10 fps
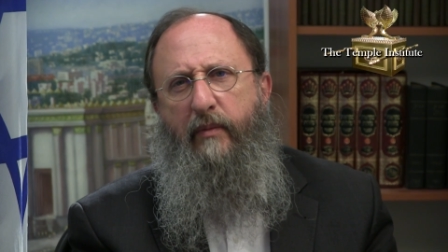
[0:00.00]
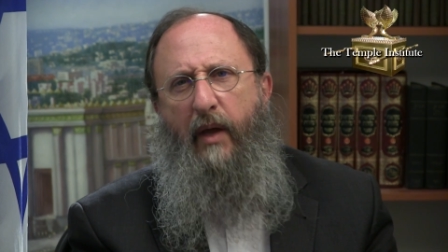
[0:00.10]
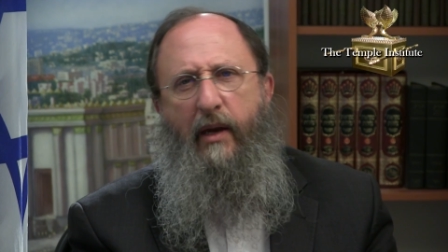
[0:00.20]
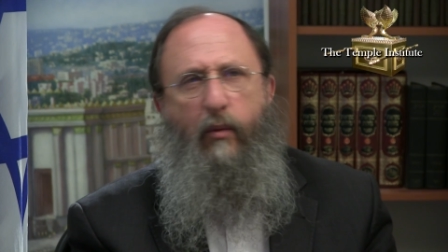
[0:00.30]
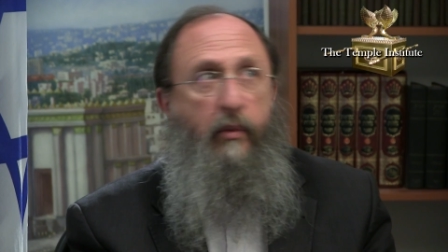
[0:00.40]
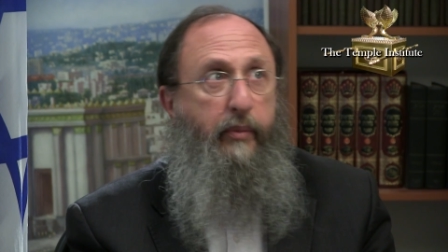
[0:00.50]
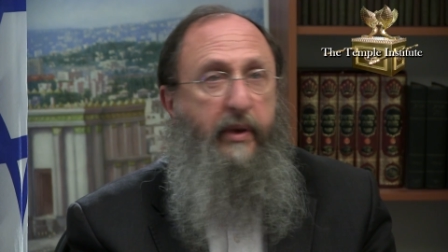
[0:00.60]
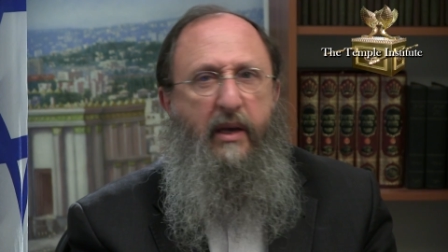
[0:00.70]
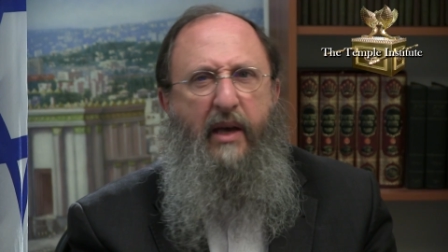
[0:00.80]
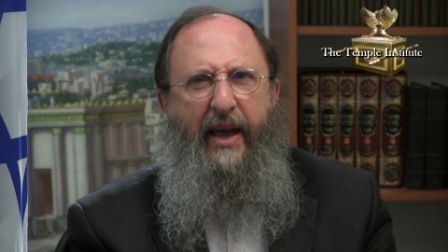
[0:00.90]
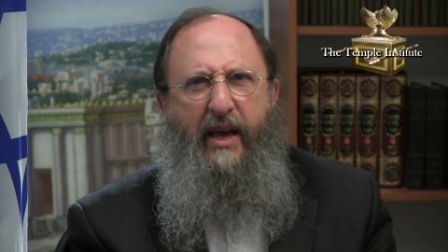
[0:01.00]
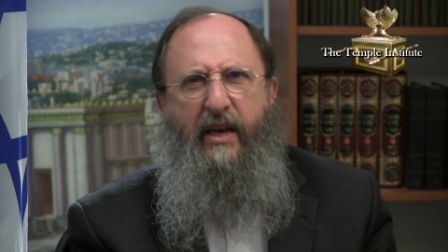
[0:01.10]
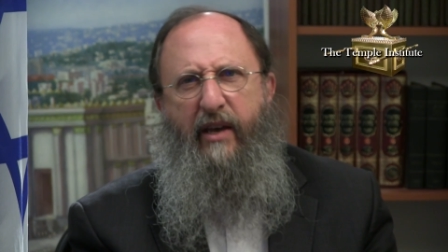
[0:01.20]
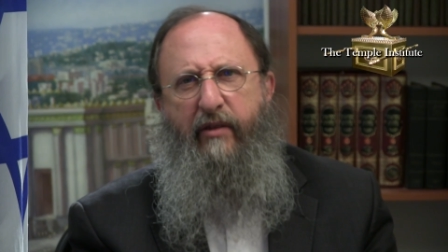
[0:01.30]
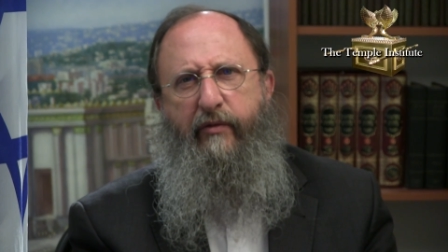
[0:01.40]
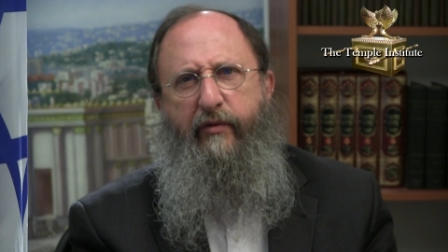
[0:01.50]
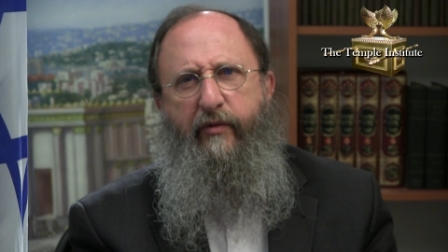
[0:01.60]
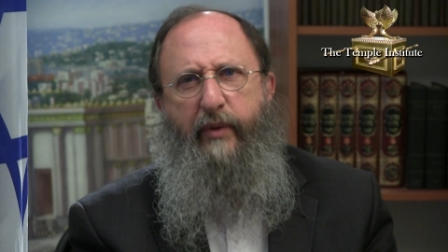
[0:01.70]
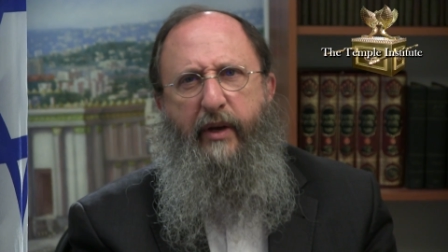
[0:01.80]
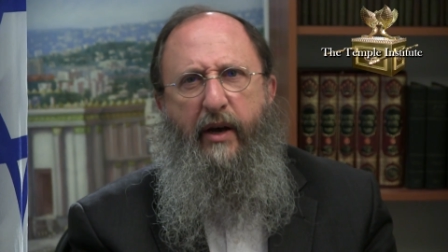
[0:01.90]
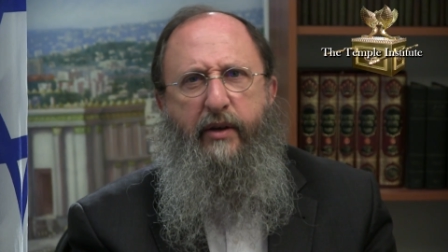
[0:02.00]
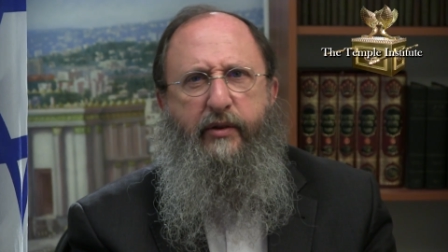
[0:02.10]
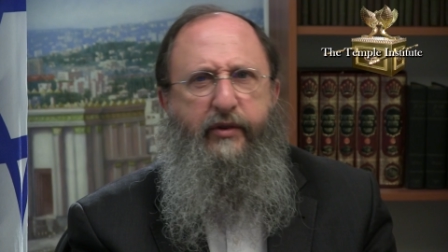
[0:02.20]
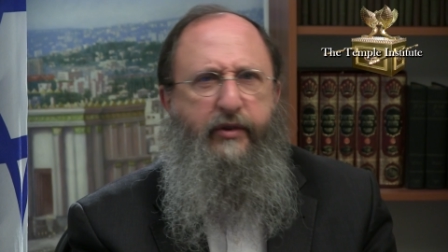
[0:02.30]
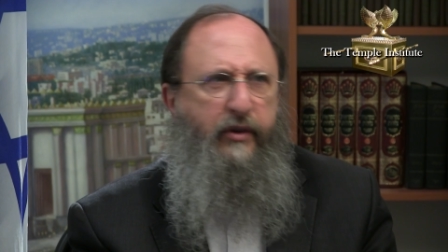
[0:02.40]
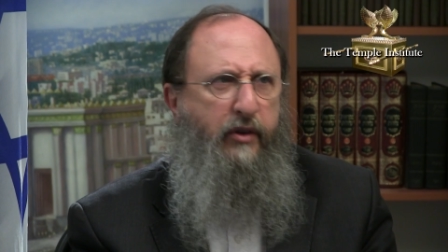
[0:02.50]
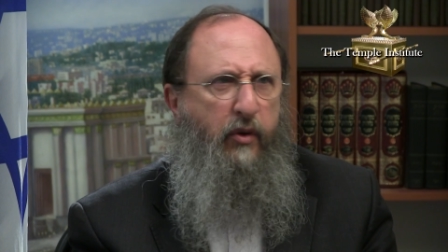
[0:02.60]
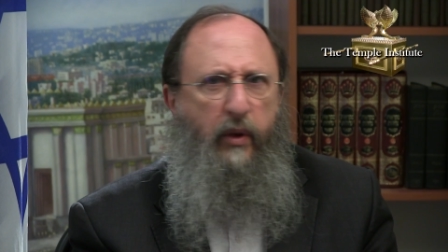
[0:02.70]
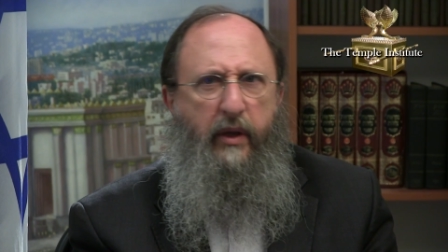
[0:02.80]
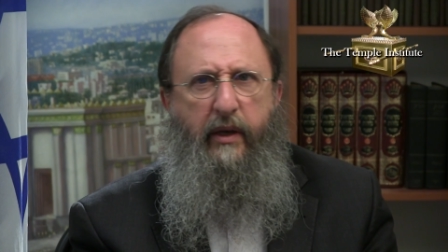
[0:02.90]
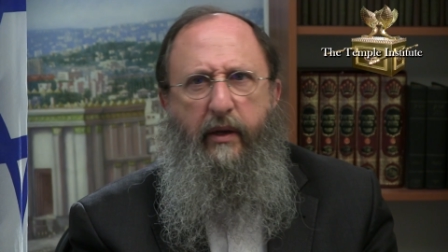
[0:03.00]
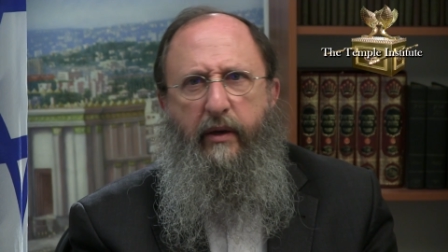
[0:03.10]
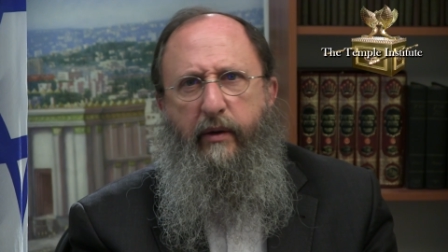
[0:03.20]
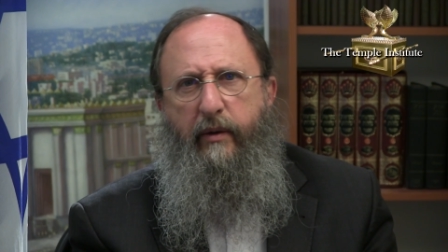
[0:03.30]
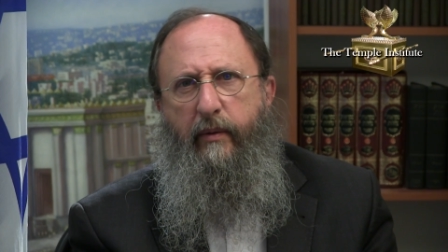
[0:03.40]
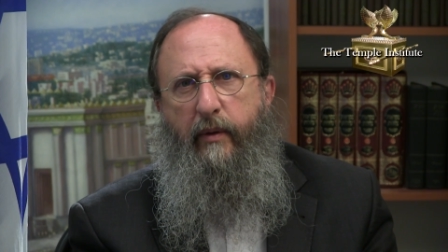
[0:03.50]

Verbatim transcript: And it will be Eikev, because you will heed.